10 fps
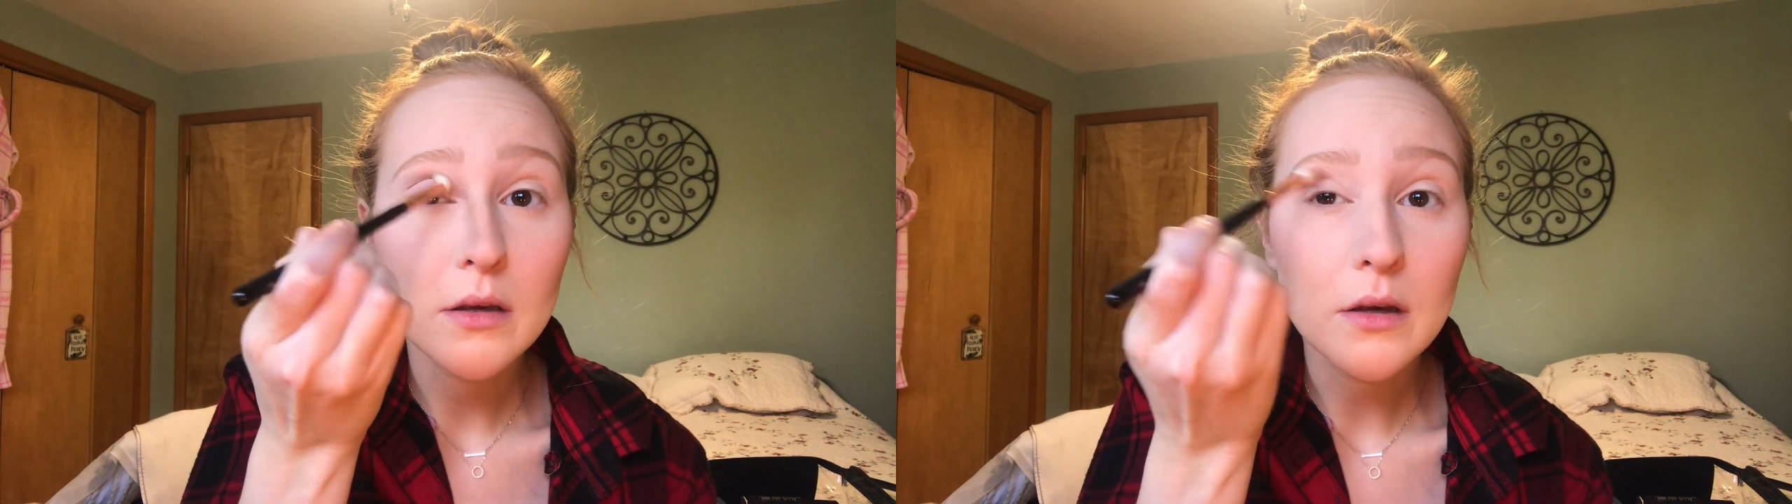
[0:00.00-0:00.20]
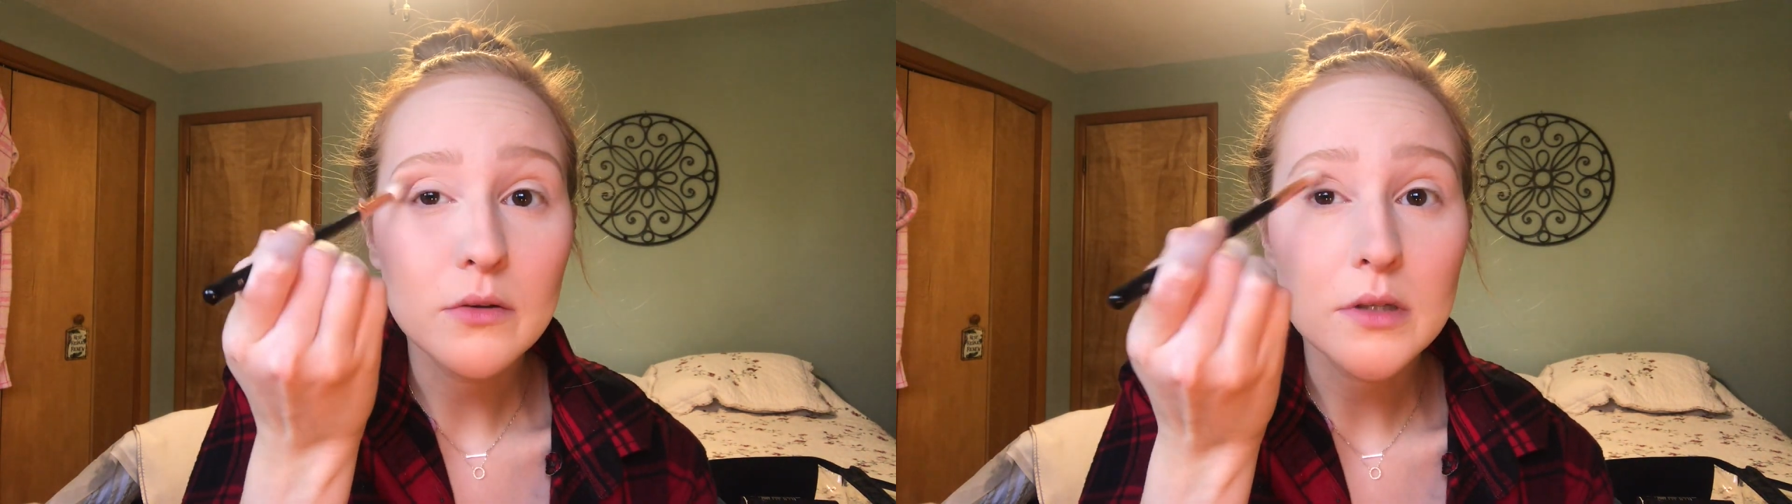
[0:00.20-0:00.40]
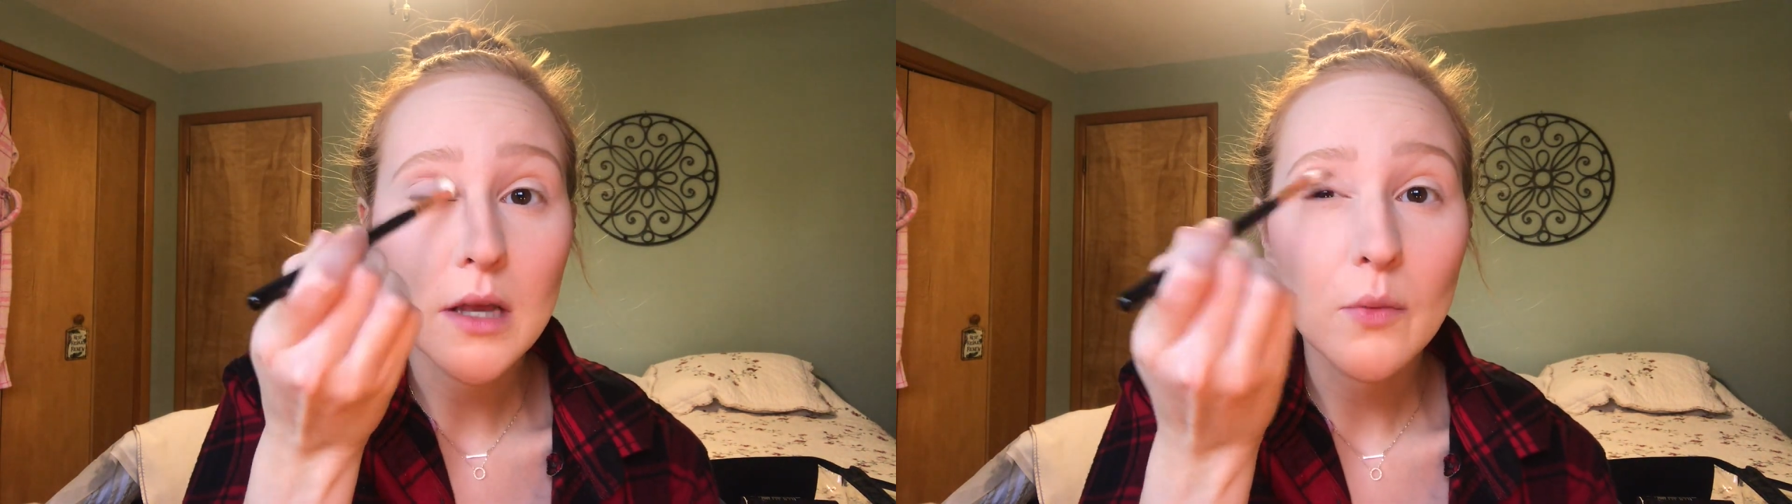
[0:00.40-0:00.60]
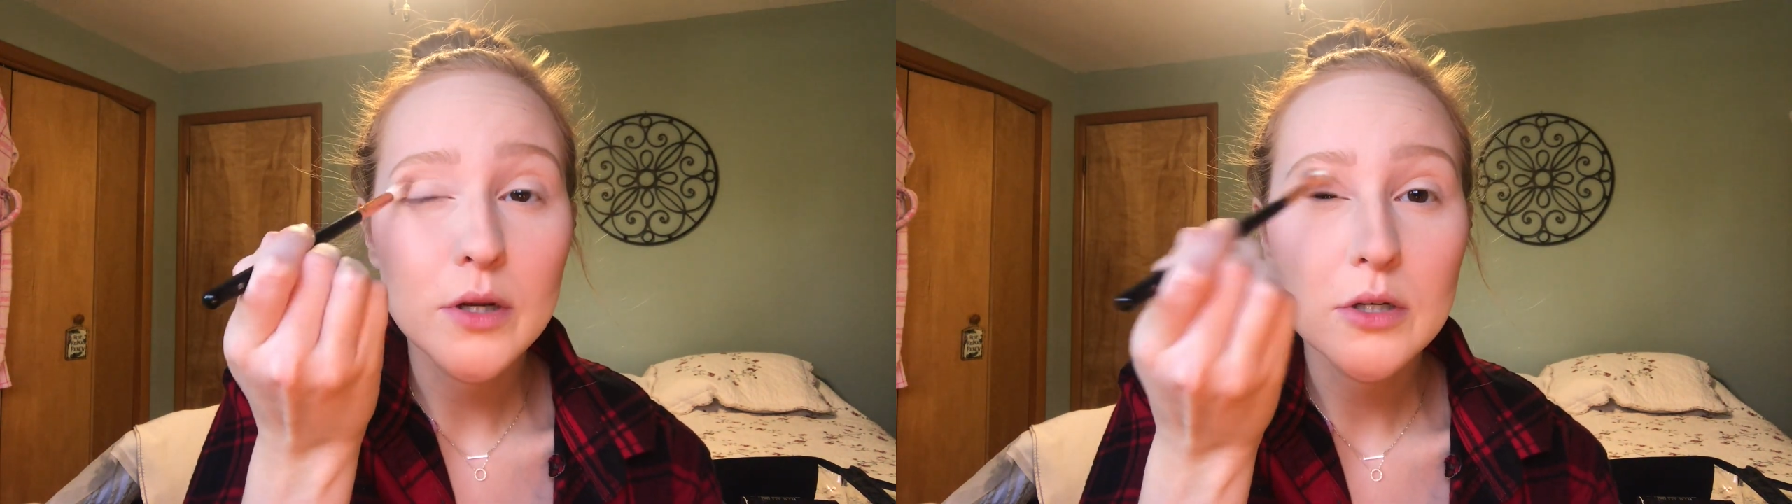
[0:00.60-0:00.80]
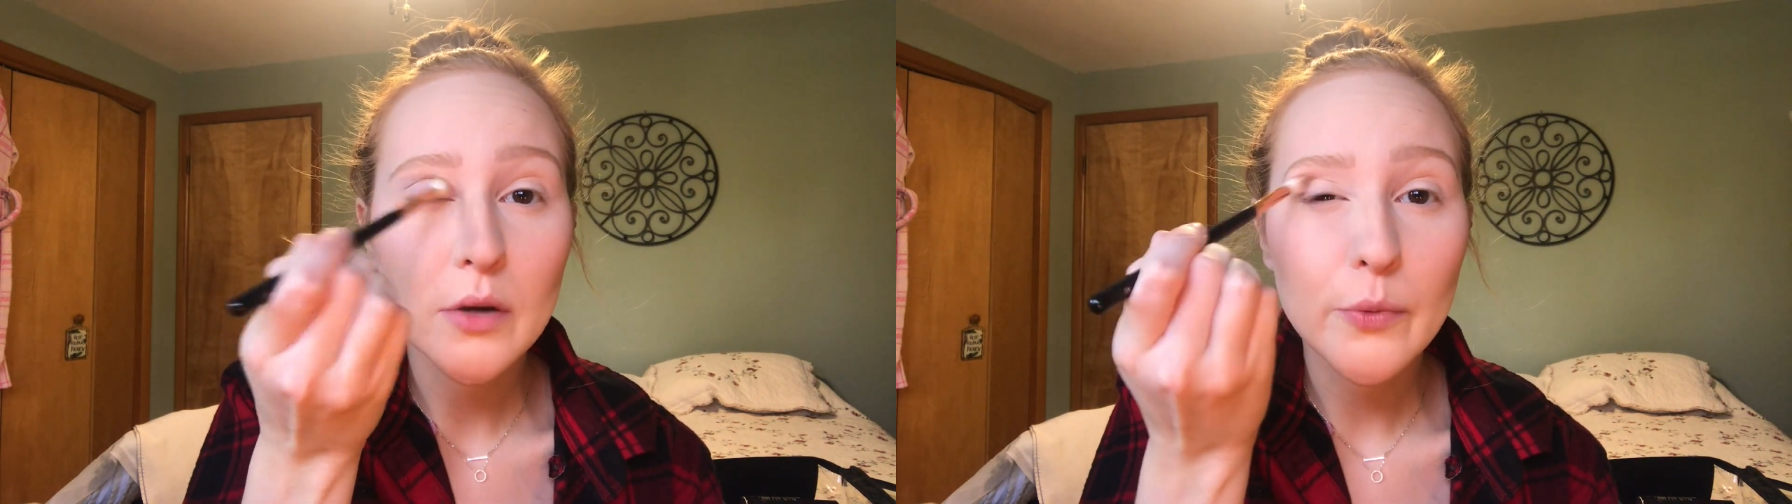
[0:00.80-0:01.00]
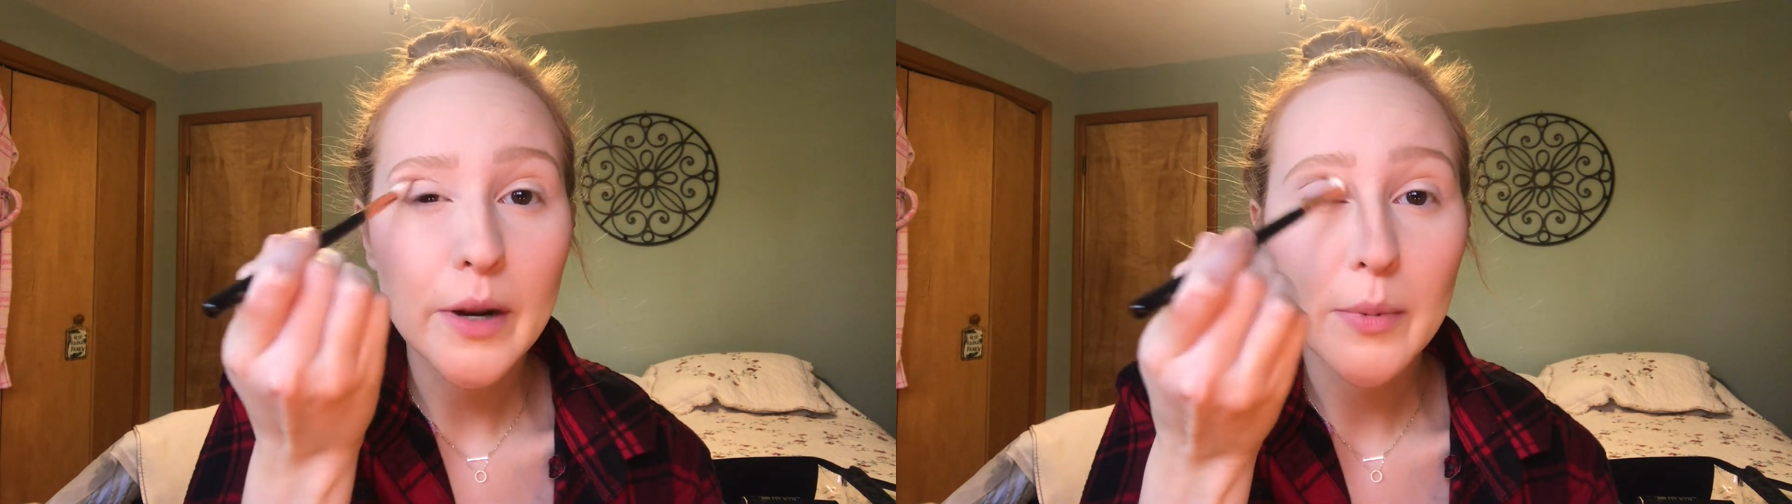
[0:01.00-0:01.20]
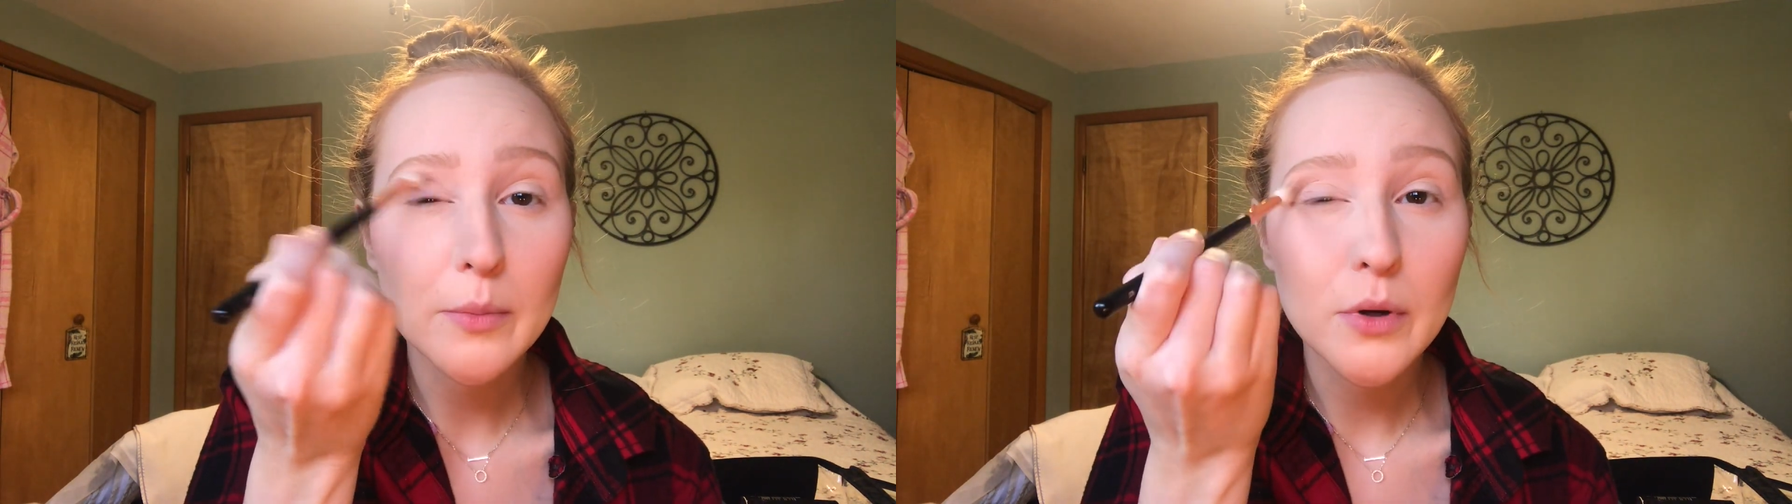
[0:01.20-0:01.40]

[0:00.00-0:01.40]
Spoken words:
using windshield wiper